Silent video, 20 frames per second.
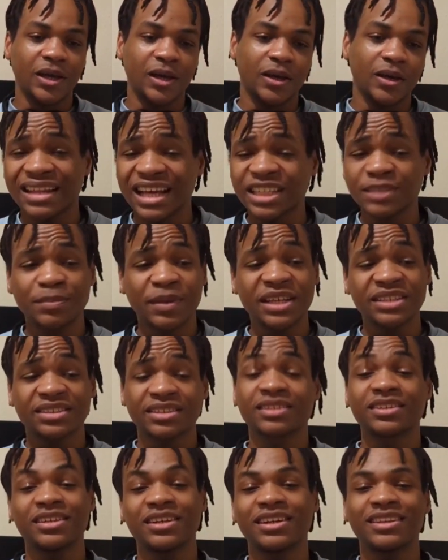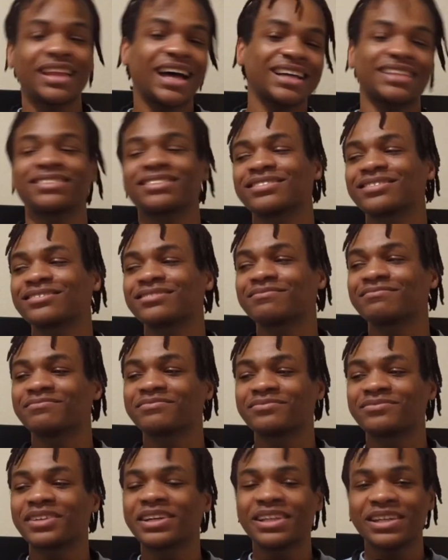But yeah, that's basically that
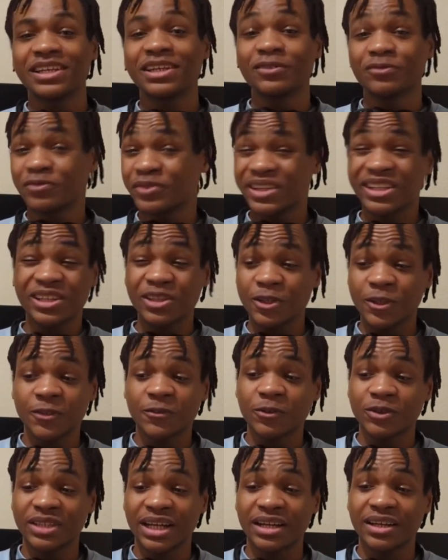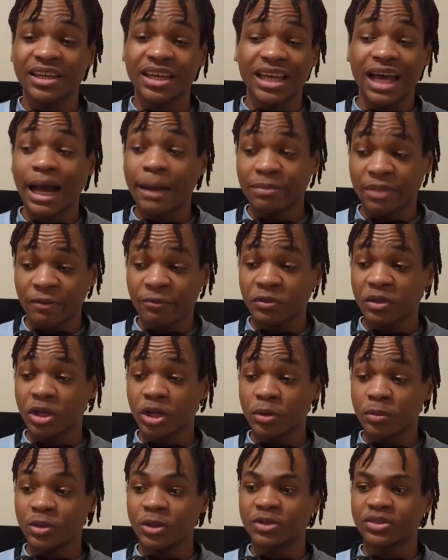really useful technique. I'm
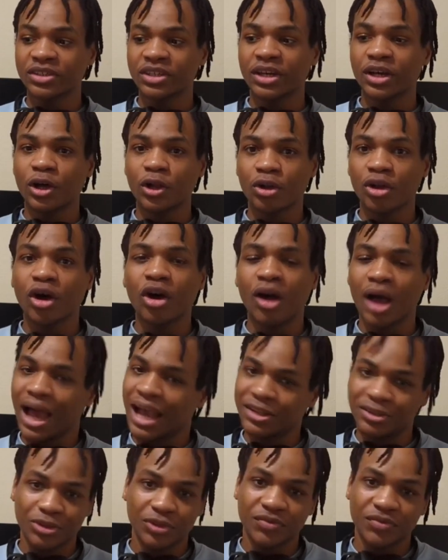definitely going to be using it a lot.